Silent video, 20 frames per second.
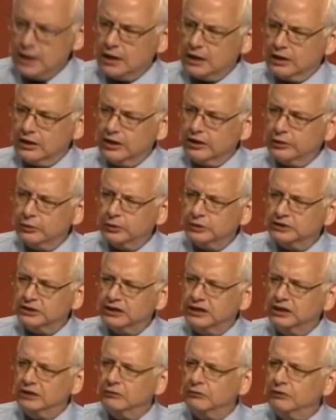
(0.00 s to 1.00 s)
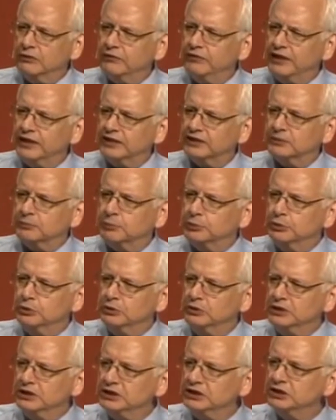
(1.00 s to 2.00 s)
In other words, it reflects
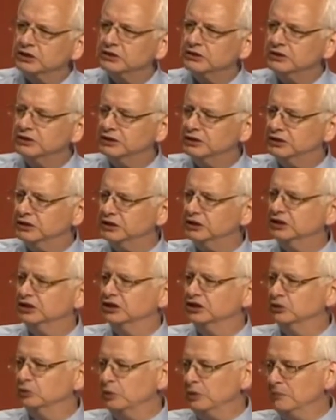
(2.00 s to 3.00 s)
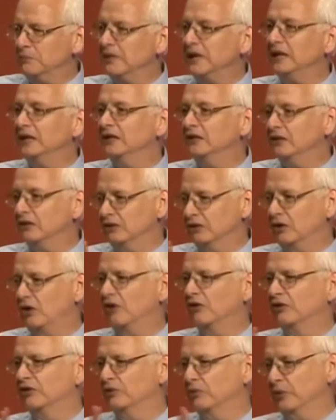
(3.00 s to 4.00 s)
prudential decisions we made
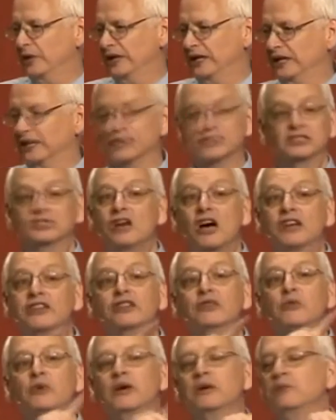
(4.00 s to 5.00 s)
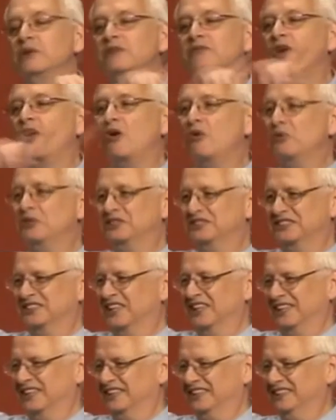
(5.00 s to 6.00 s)
along the way. It's not the way we've always
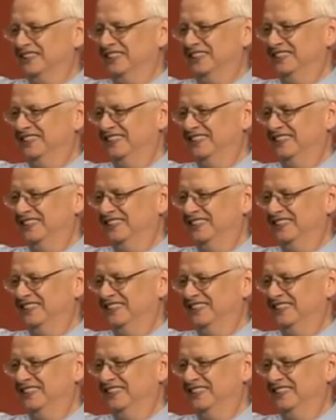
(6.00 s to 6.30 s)
done it.